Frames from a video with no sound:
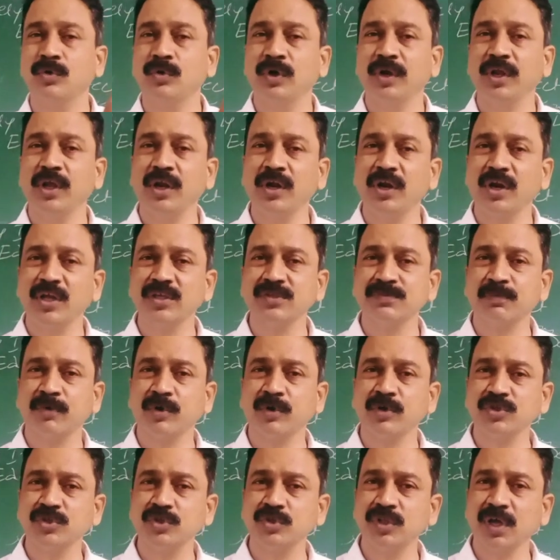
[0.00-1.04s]
in
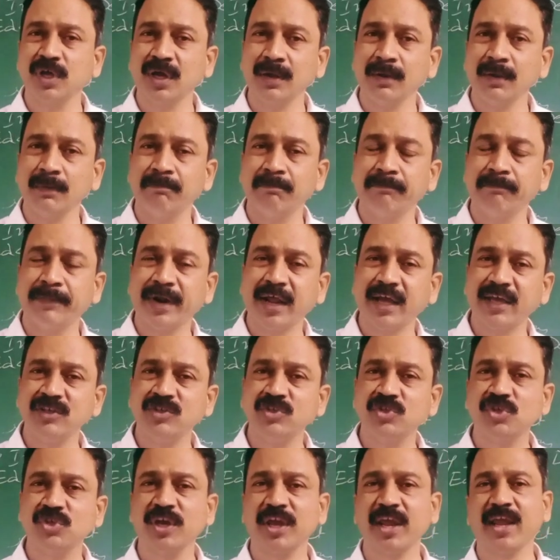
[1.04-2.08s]
response to the
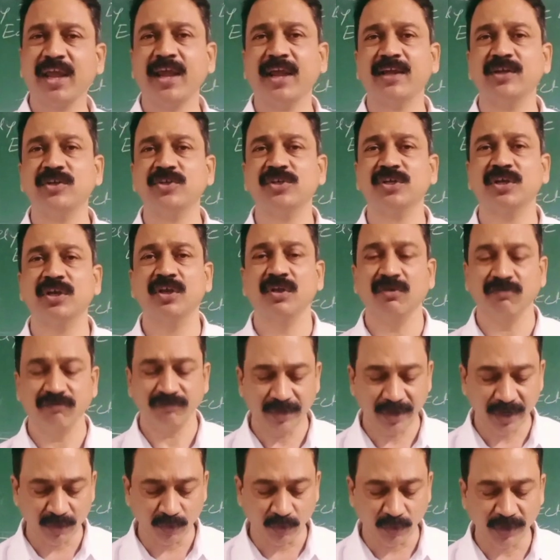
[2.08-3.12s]
price change we
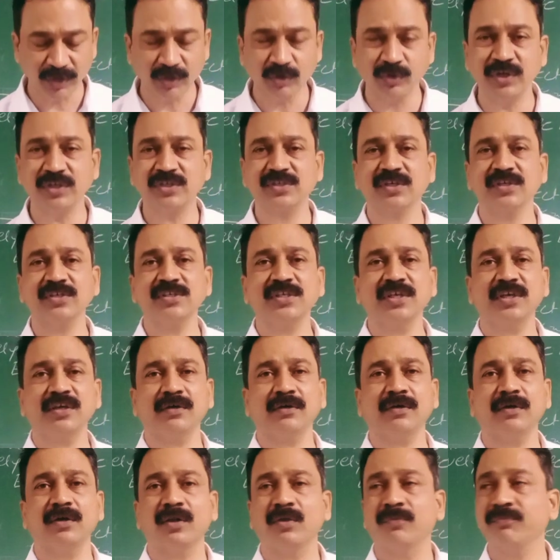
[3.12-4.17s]
are going to discuss here.
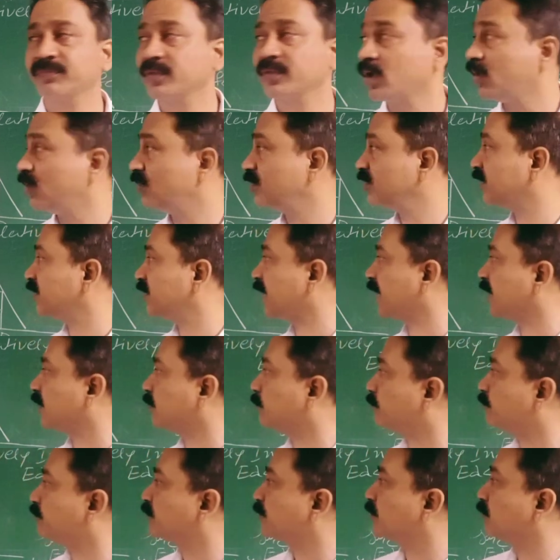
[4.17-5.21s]
All the
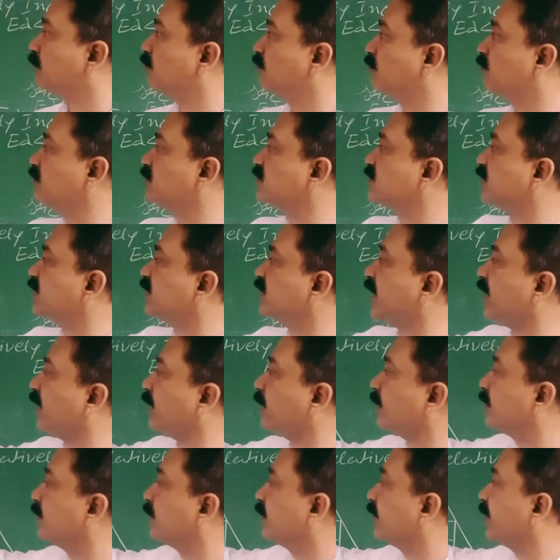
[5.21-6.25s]
time we will say
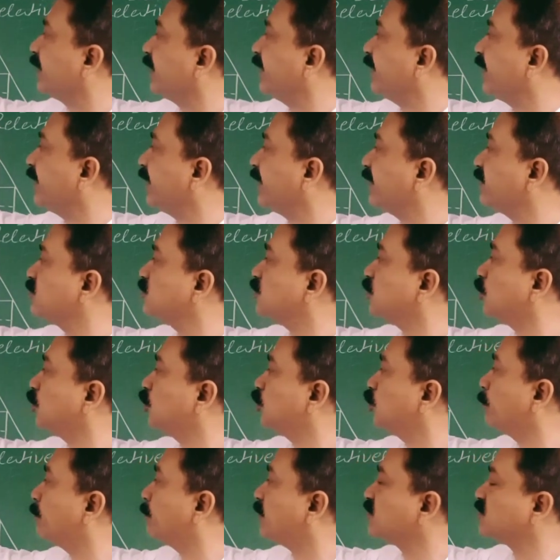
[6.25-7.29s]
that ED is equal
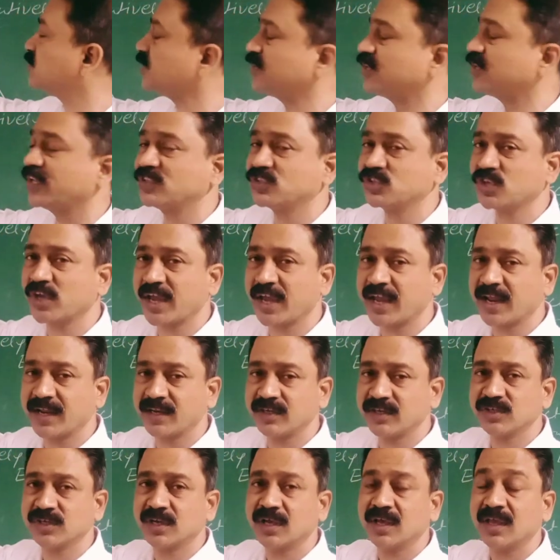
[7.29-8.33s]
to percentage
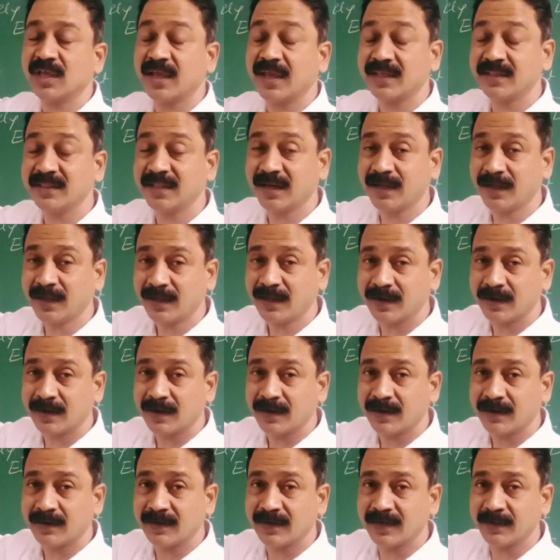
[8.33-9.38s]
change in the
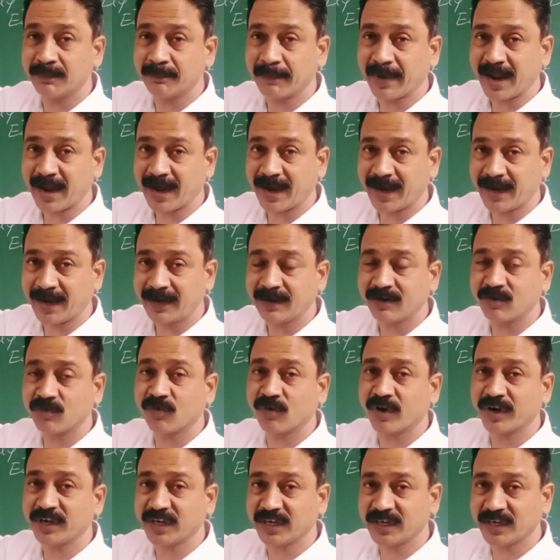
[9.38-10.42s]
demand,
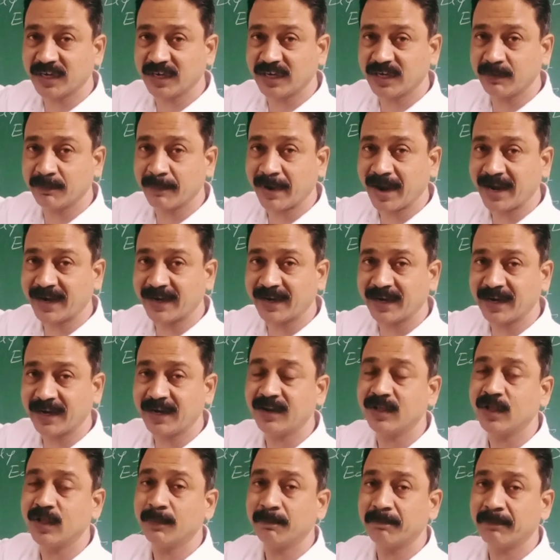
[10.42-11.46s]
quantity
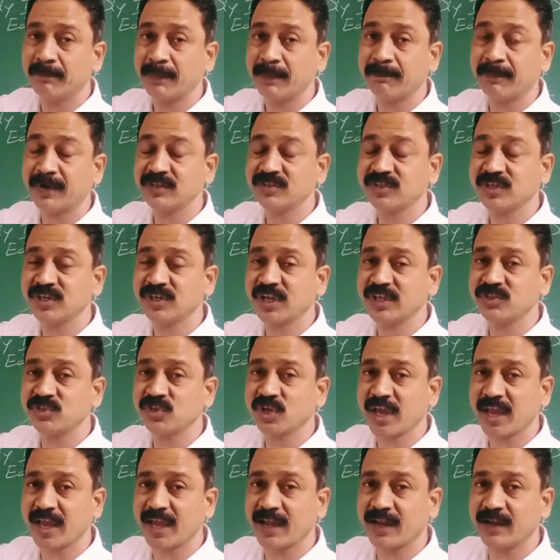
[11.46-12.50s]
demanded by percentage
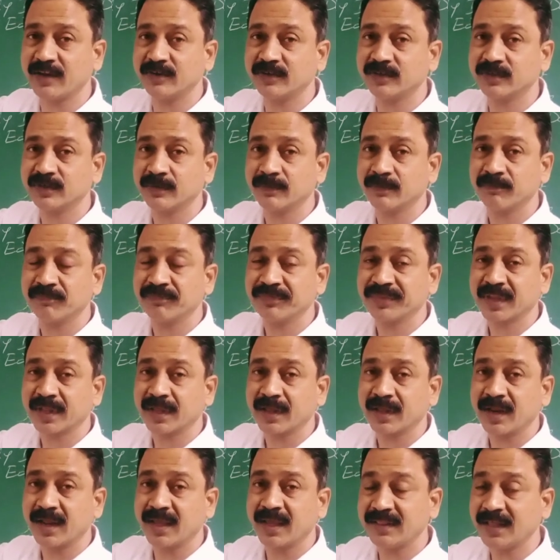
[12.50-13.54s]
change
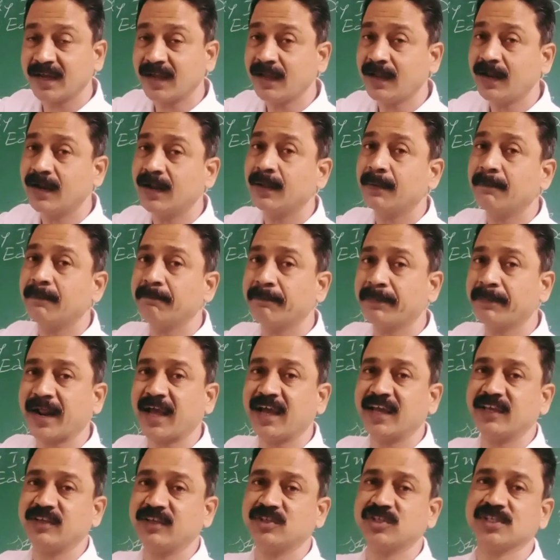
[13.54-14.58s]
in the
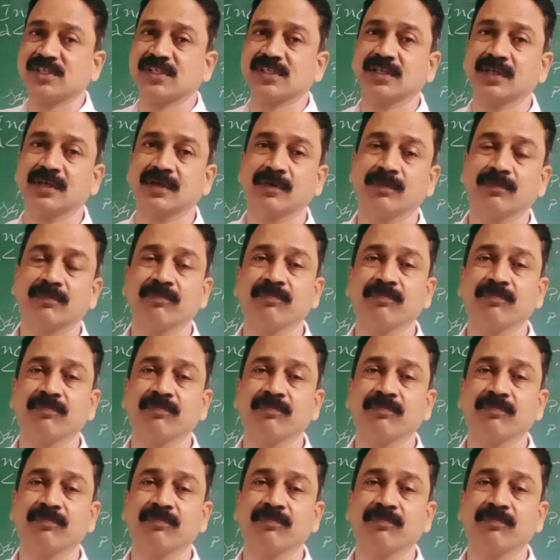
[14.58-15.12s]
price.